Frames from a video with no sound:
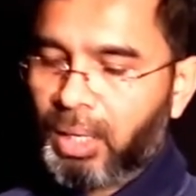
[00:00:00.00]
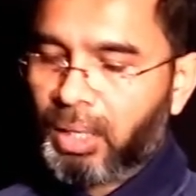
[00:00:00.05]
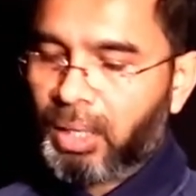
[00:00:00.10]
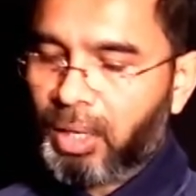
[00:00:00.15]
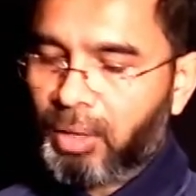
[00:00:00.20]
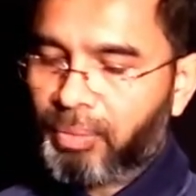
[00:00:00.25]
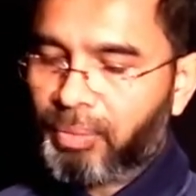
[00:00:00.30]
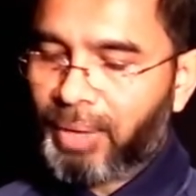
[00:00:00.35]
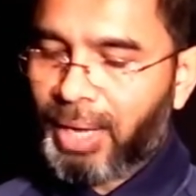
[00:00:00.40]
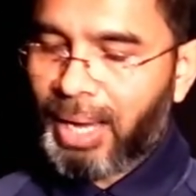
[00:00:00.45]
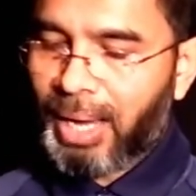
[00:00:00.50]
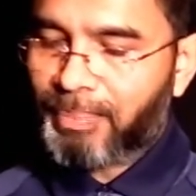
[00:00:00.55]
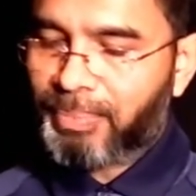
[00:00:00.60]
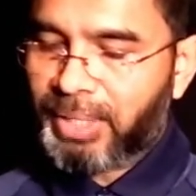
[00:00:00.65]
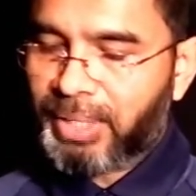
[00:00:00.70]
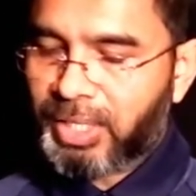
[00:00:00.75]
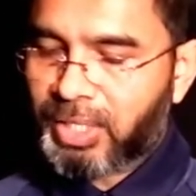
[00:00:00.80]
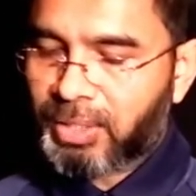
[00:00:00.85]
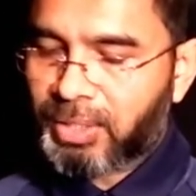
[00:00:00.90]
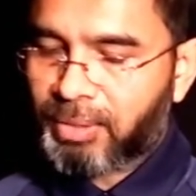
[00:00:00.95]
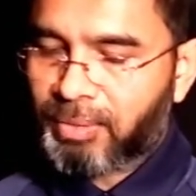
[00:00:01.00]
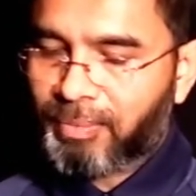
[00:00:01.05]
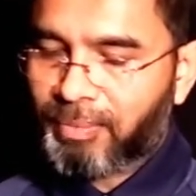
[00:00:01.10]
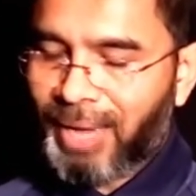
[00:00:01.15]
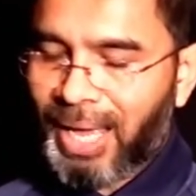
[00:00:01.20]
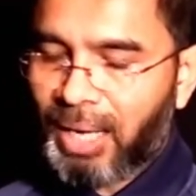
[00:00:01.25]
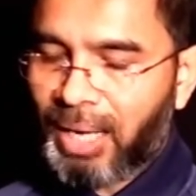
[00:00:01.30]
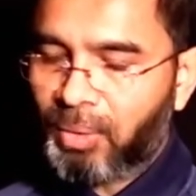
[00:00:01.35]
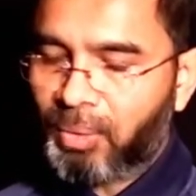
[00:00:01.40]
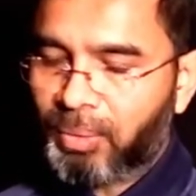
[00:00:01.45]
Now if you have this
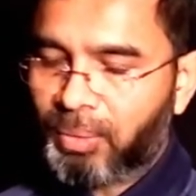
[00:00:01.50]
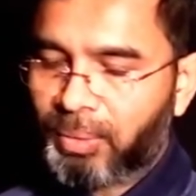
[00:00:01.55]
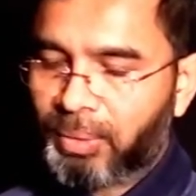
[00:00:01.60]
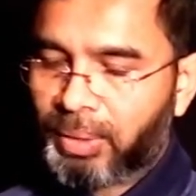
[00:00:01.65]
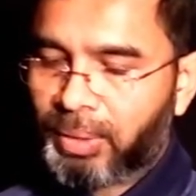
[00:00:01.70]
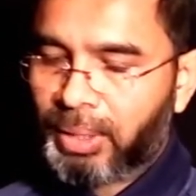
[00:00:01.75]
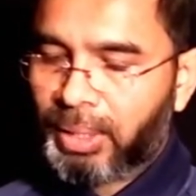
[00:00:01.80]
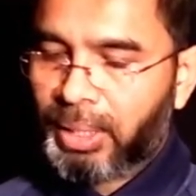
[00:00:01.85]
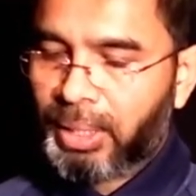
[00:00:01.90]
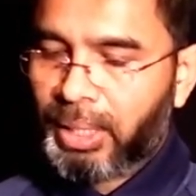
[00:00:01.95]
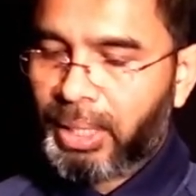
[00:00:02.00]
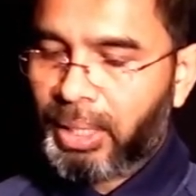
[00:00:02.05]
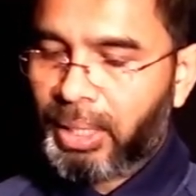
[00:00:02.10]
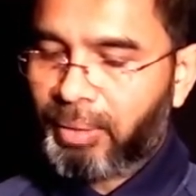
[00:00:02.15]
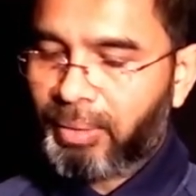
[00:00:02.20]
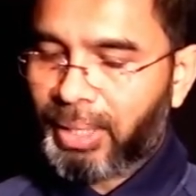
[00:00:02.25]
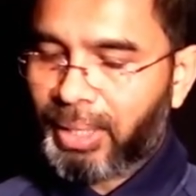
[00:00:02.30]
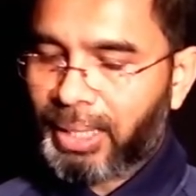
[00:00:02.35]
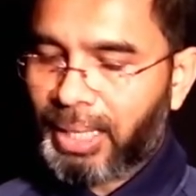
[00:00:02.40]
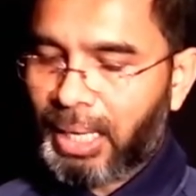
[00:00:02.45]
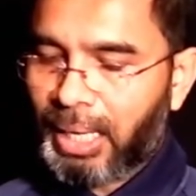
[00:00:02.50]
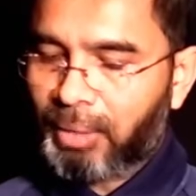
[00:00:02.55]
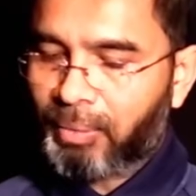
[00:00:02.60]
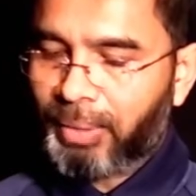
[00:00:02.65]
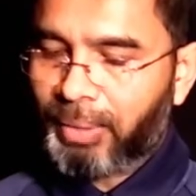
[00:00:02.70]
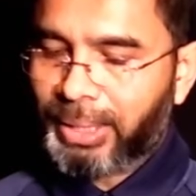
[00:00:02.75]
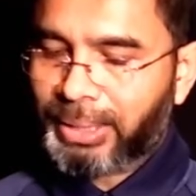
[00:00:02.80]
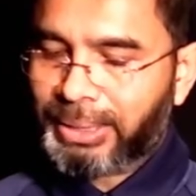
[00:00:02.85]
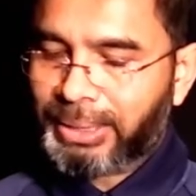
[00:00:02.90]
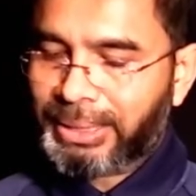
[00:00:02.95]
value you can
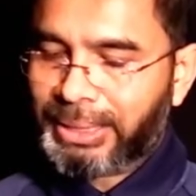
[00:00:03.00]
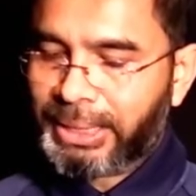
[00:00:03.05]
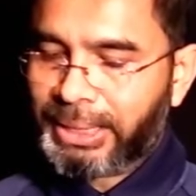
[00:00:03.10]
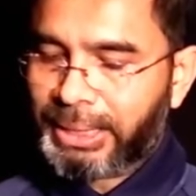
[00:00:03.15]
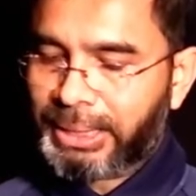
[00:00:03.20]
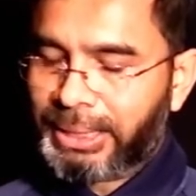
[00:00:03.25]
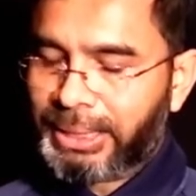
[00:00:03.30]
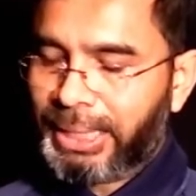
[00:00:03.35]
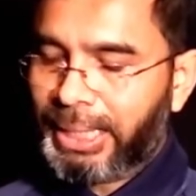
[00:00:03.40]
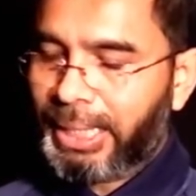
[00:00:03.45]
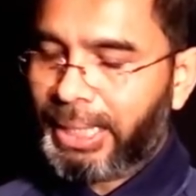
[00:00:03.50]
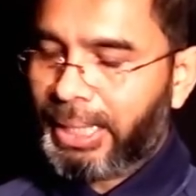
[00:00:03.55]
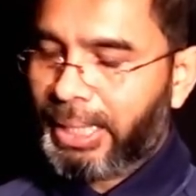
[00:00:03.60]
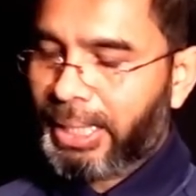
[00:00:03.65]
calculate dt